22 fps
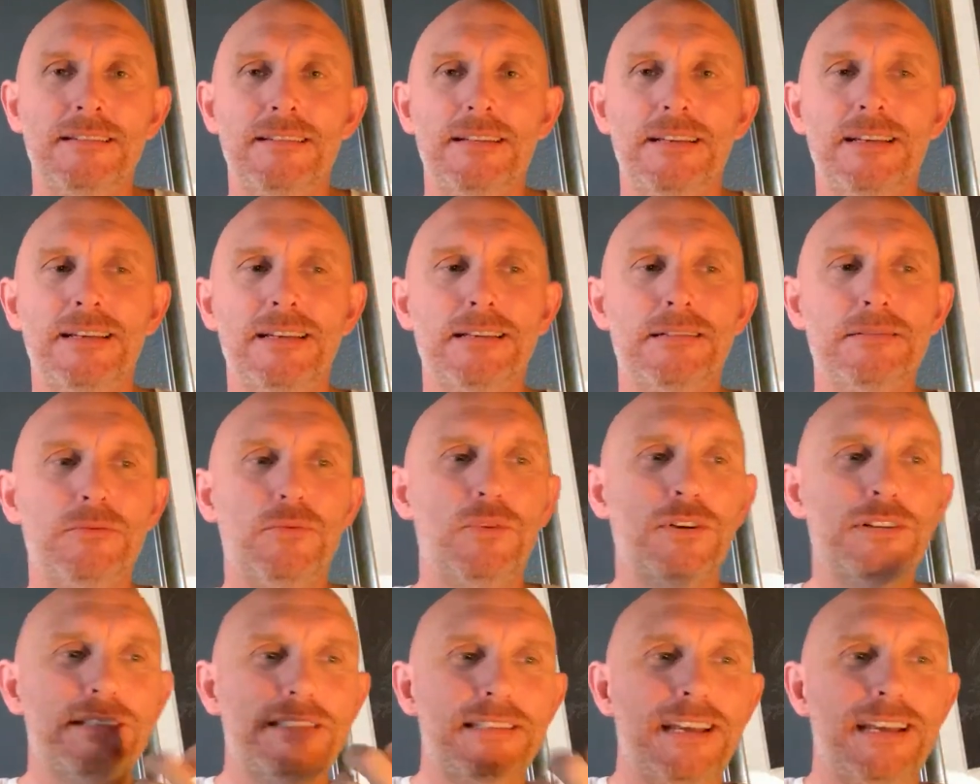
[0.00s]
And
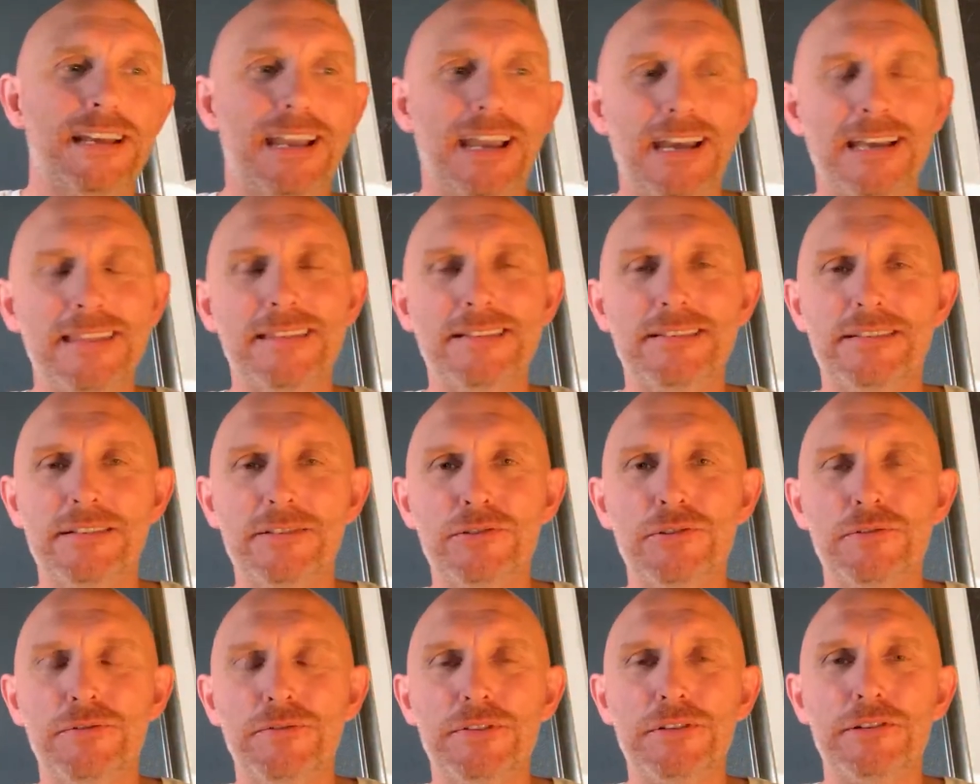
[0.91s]
once I had the
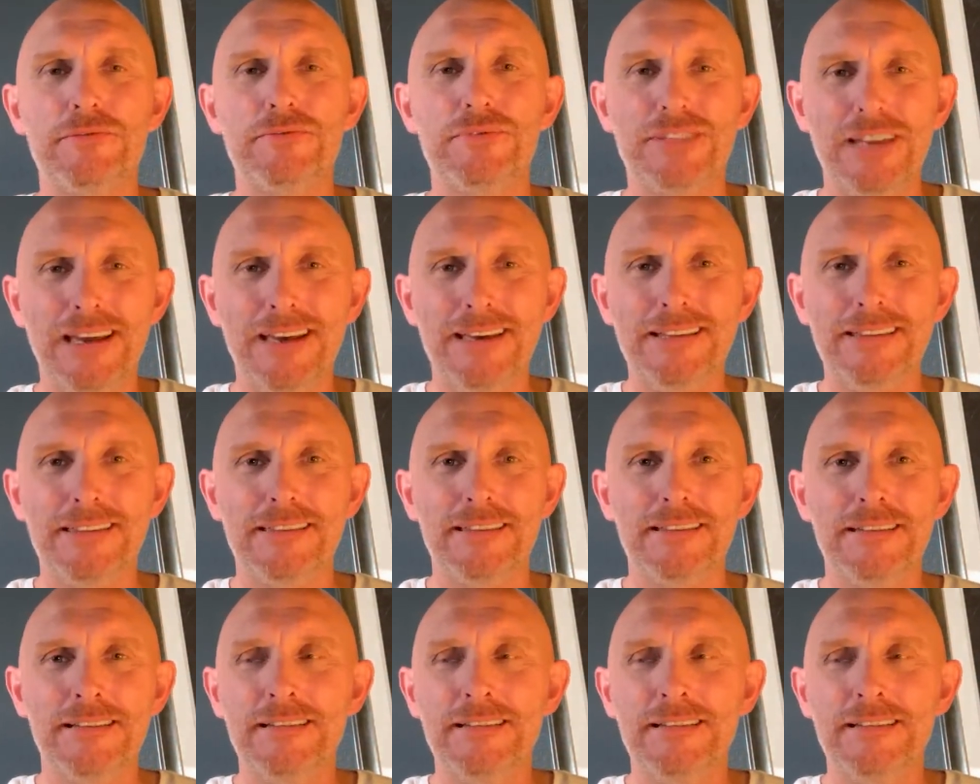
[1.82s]
zero fear of death,